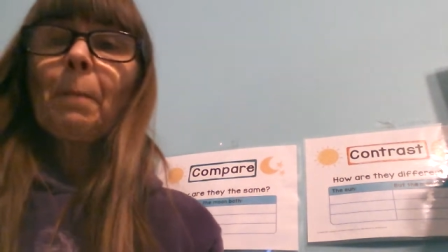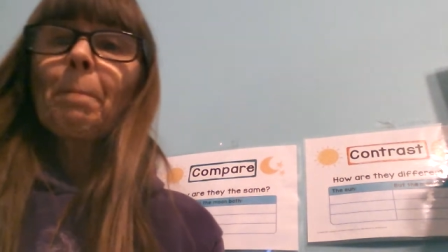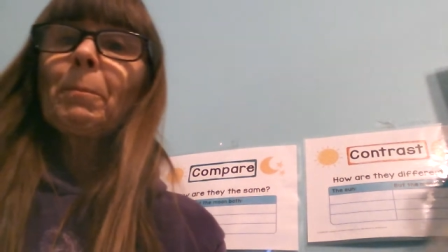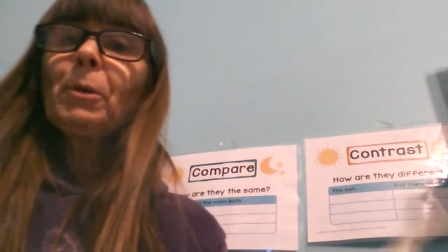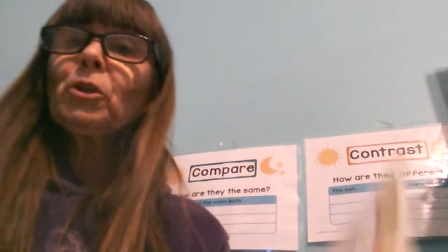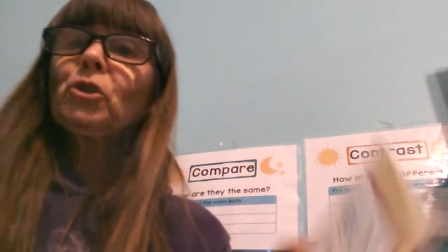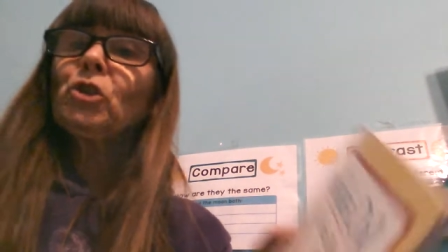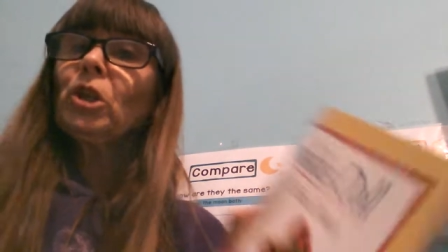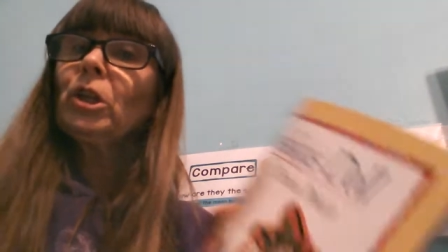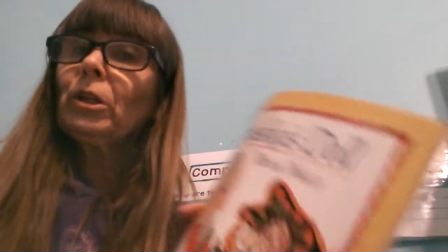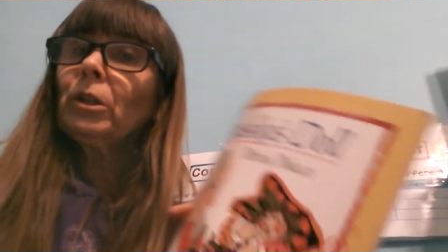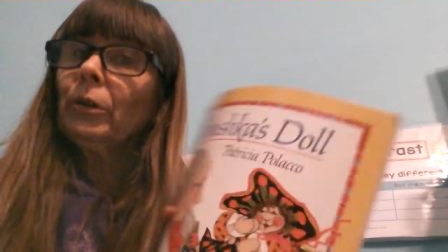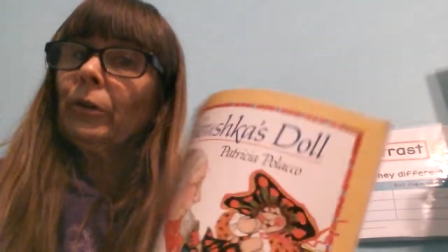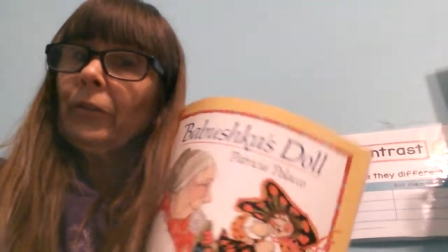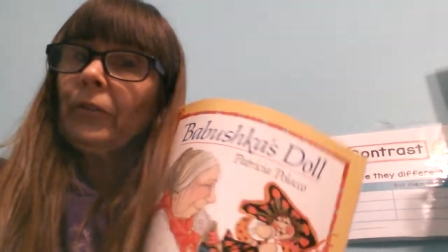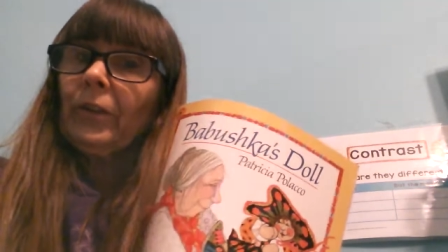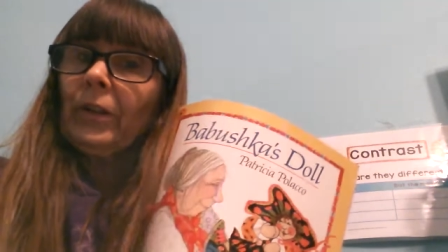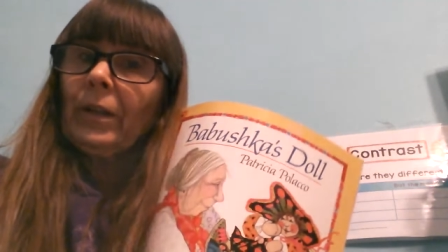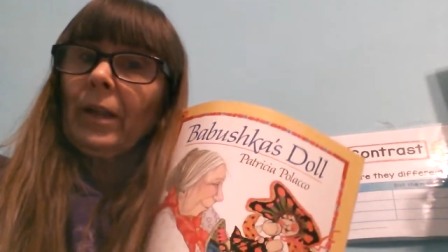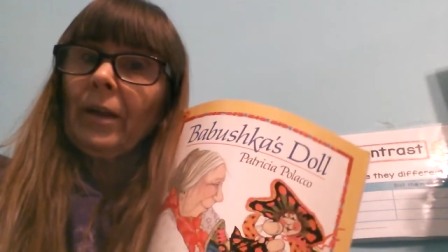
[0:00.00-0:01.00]
But she
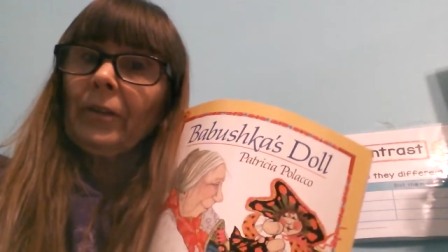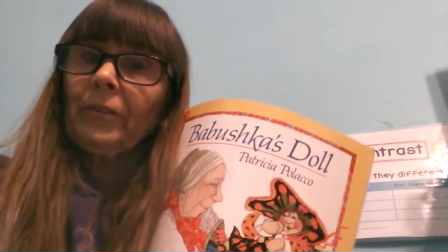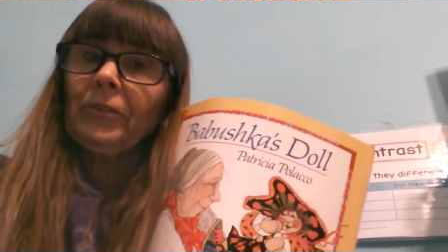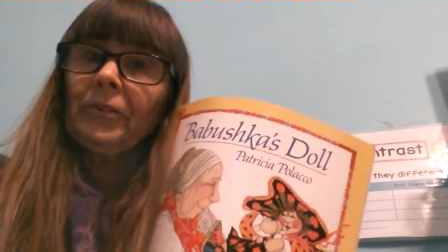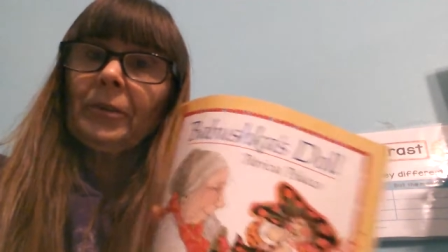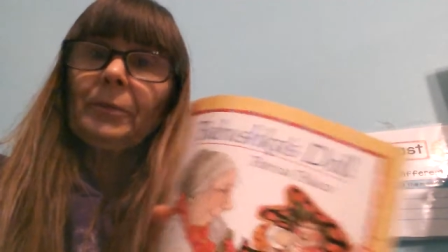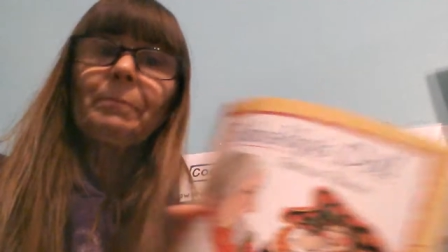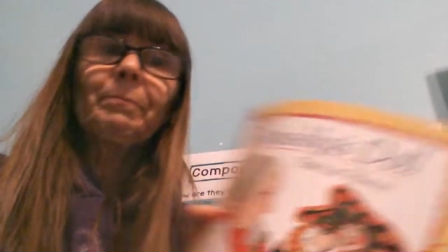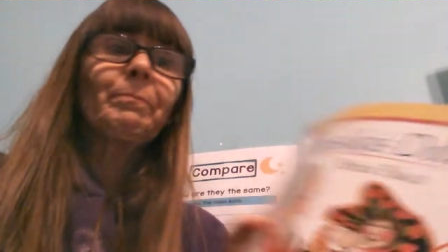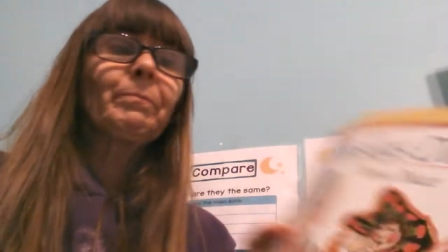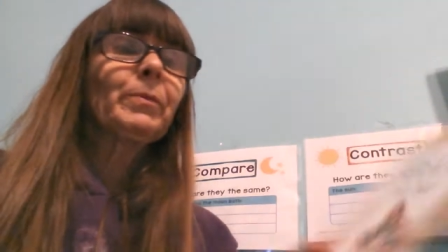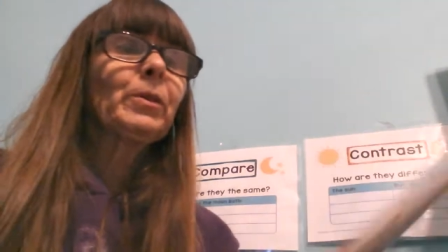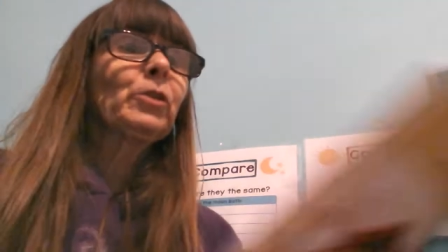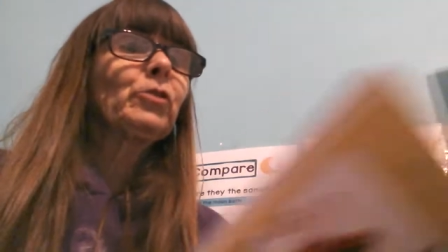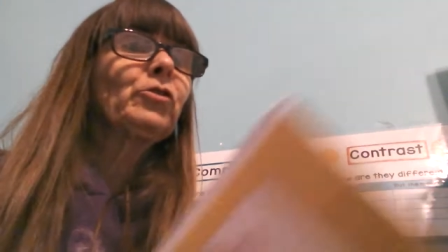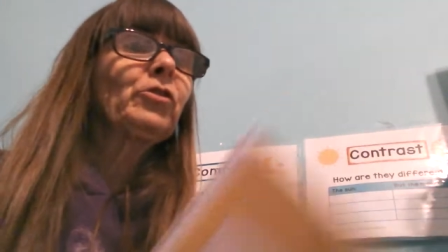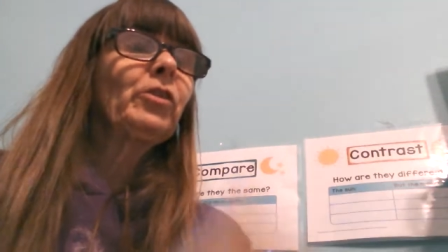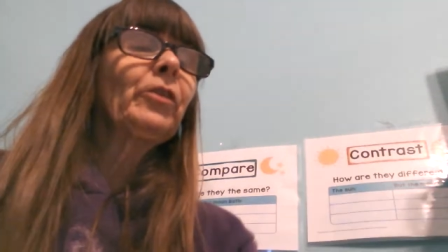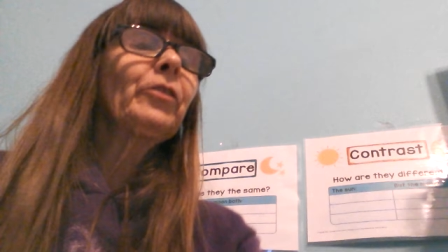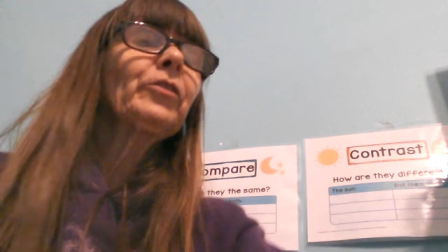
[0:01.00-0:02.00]
learns a lesson,
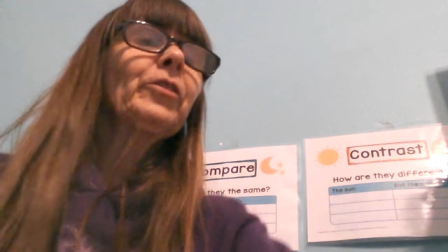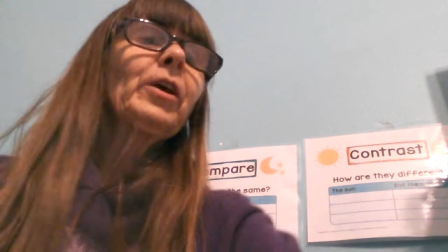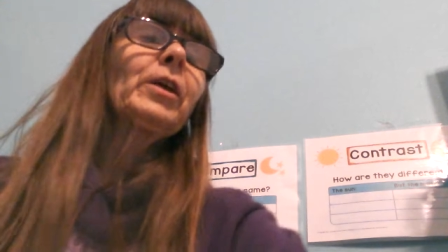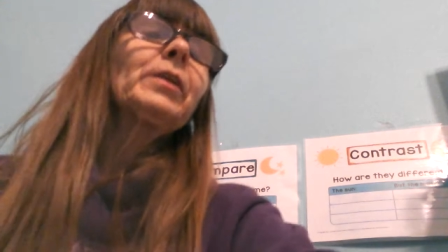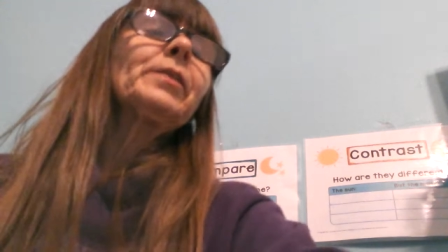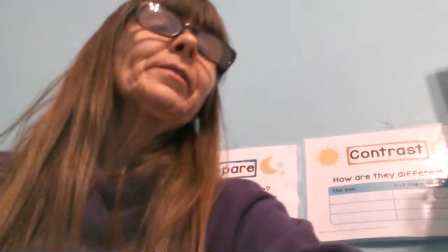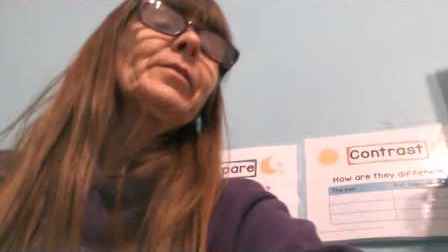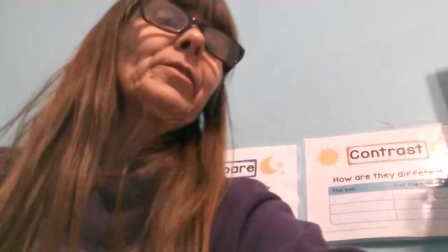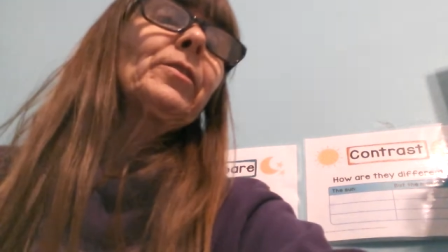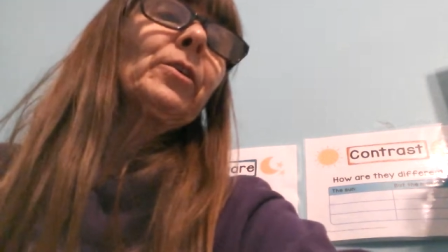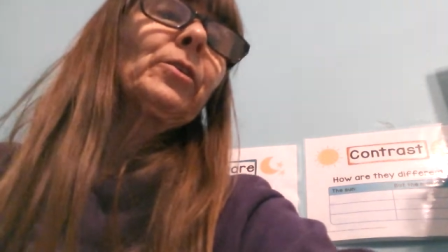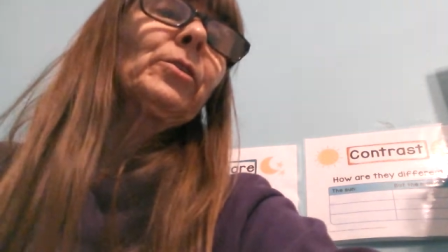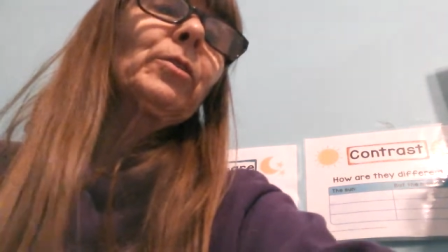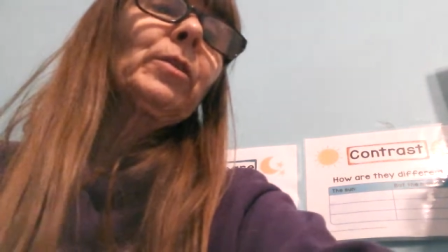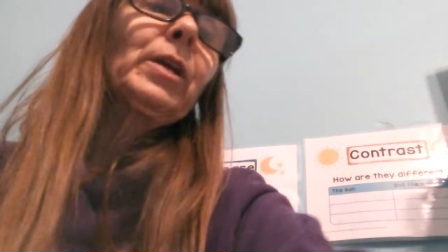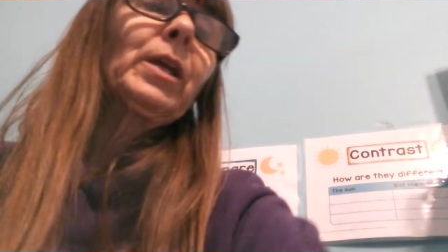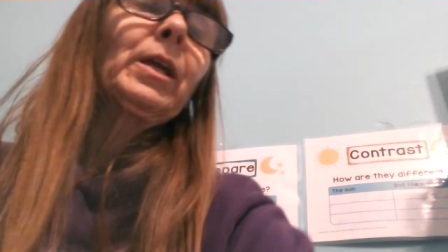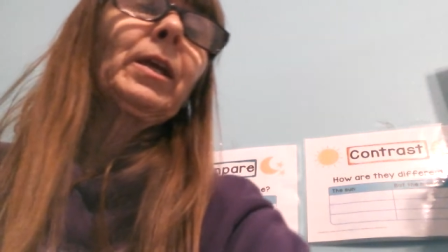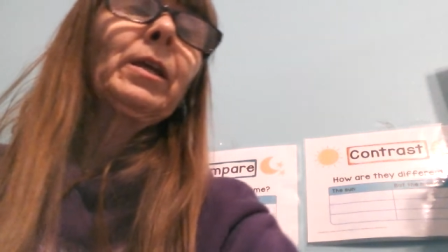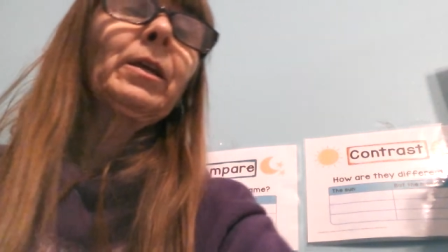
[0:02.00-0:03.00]
just like in
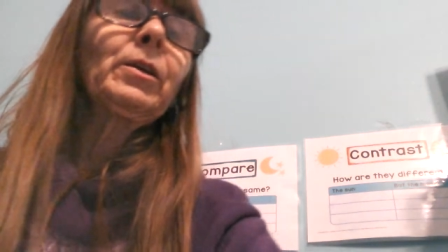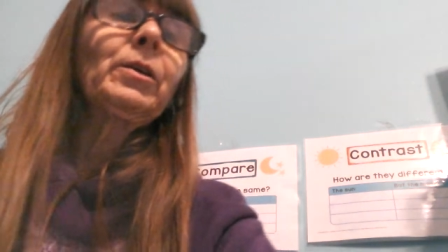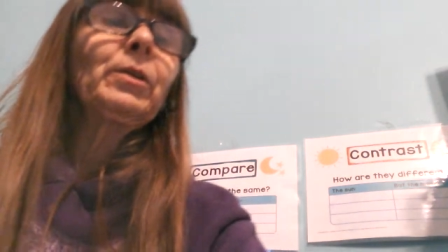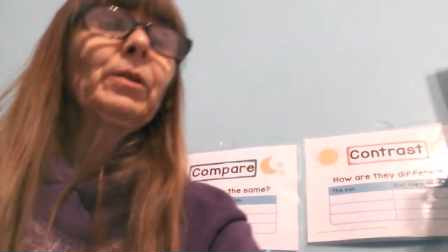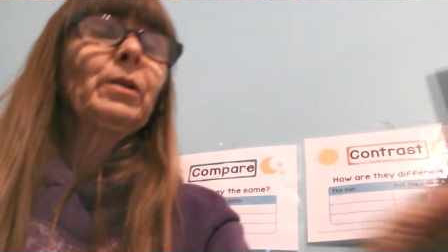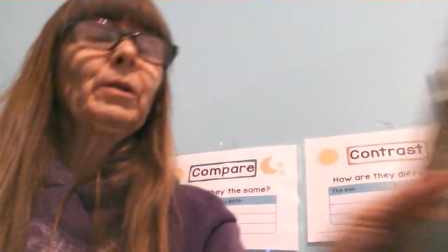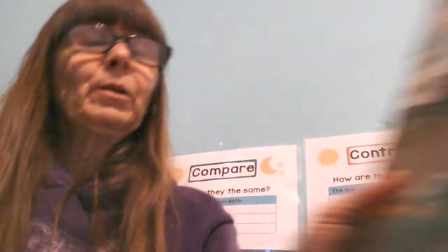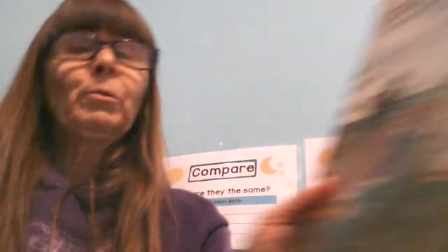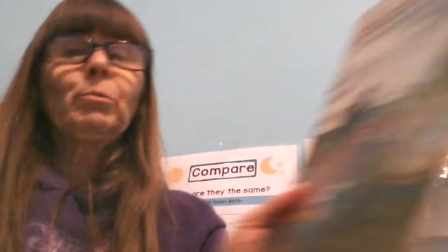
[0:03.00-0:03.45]
Thunder Cake,